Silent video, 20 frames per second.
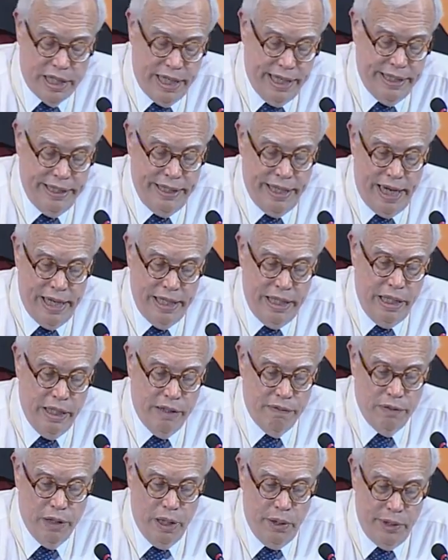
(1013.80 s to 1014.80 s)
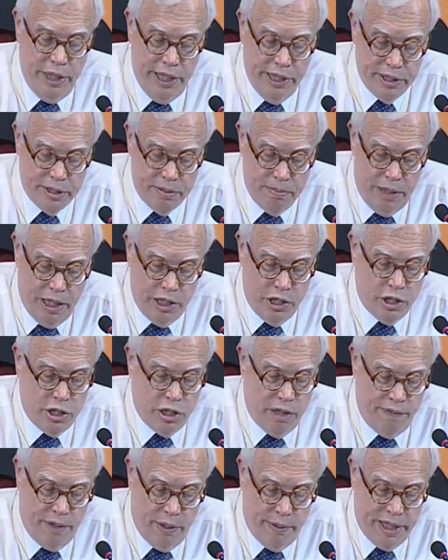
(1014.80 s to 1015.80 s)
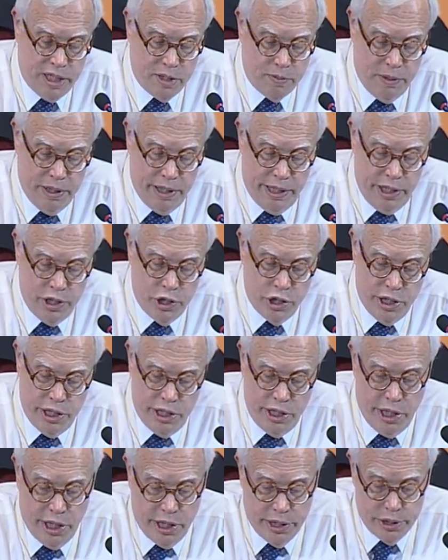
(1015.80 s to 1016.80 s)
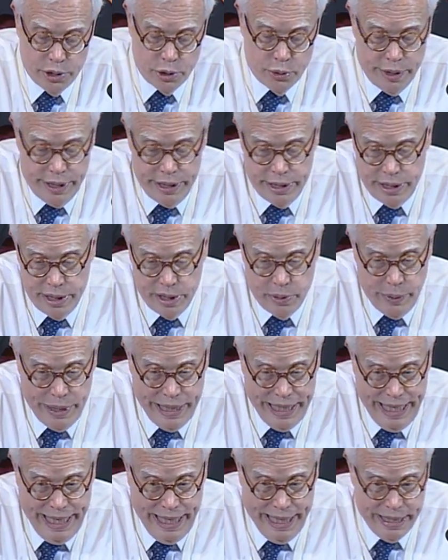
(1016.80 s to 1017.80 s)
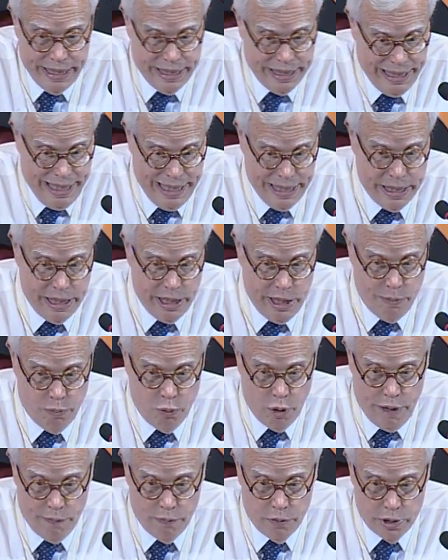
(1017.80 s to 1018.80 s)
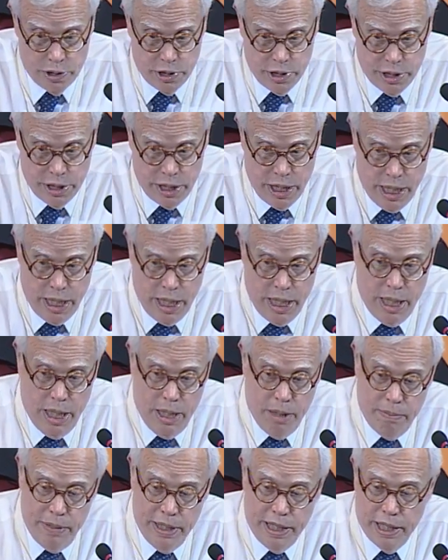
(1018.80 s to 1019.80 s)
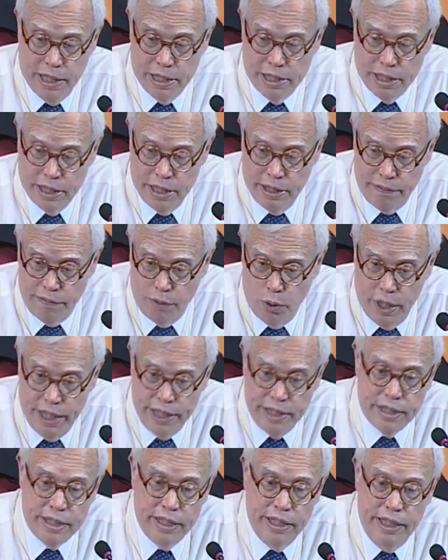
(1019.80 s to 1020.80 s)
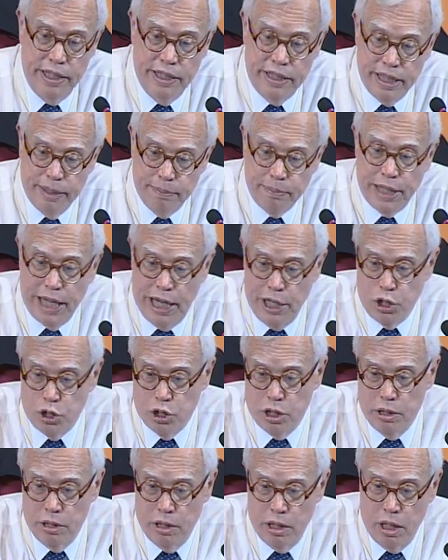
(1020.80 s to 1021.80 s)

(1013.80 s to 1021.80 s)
like the idea of loading as much of our explanation into constraints as we can and less into preferences because it avoids the temptation,